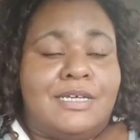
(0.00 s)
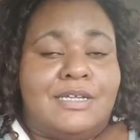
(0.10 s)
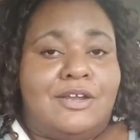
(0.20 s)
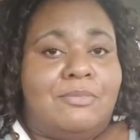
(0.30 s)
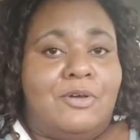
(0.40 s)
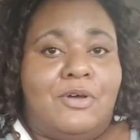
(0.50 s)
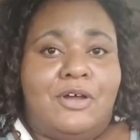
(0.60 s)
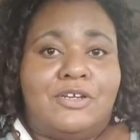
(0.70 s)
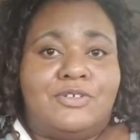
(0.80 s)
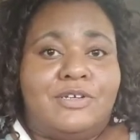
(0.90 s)
no more
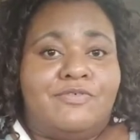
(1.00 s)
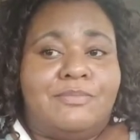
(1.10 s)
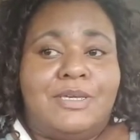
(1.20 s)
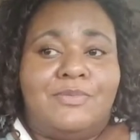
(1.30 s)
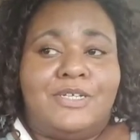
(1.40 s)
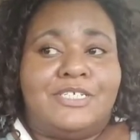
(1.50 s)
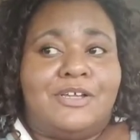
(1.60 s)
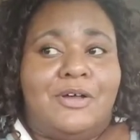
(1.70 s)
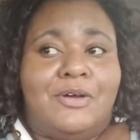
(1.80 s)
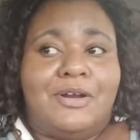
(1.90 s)
hard drinking for me, which is
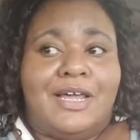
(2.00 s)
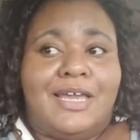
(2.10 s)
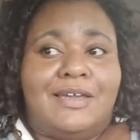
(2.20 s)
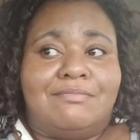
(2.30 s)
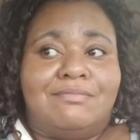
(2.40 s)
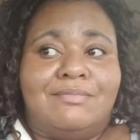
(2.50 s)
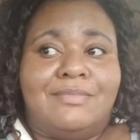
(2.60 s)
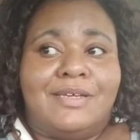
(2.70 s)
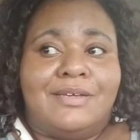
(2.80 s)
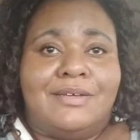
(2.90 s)
hard. Like,
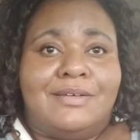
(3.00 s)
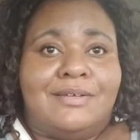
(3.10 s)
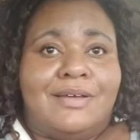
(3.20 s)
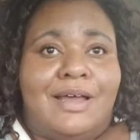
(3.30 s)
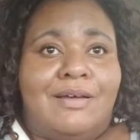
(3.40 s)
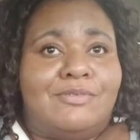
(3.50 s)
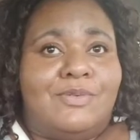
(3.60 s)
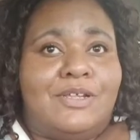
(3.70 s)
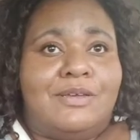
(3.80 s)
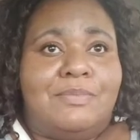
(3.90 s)
I was
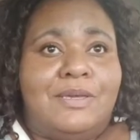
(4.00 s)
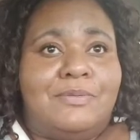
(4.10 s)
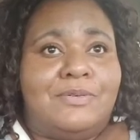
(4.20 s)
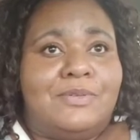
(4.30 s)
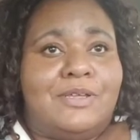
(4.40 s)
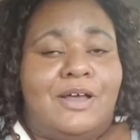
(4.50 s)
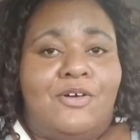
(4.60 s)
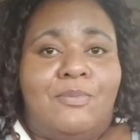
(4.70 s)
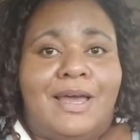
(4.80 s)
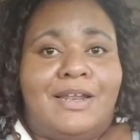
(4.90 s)
one of them people with a
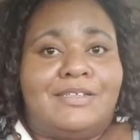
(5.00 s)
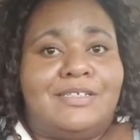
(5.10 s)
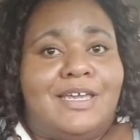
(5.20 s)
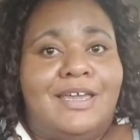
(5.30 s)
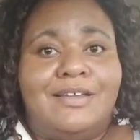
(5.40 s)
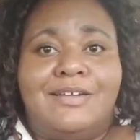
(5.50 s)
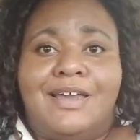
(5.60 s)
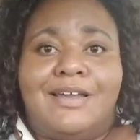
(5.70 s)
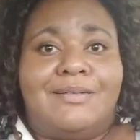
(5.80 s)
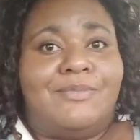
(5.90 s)
whole bottle of tequila.
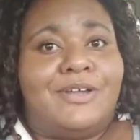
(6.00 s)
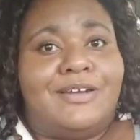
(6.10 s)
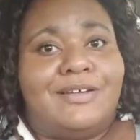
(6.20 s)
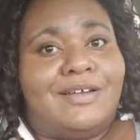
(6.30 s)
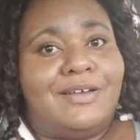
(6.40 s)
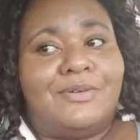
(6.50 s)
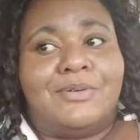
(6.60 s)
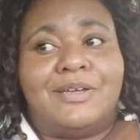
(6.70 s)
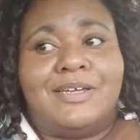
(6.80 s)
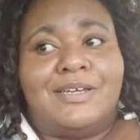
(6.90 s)
Like, I'm ready to go.
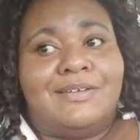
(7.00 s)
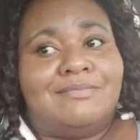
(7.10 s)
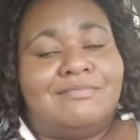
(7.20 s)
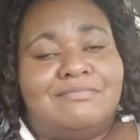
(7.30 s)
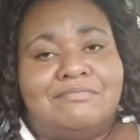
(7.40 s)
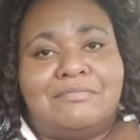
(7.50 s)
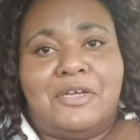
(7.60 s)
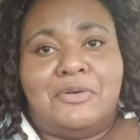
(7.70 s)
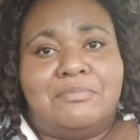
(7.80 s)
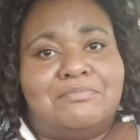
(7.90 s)
Nope.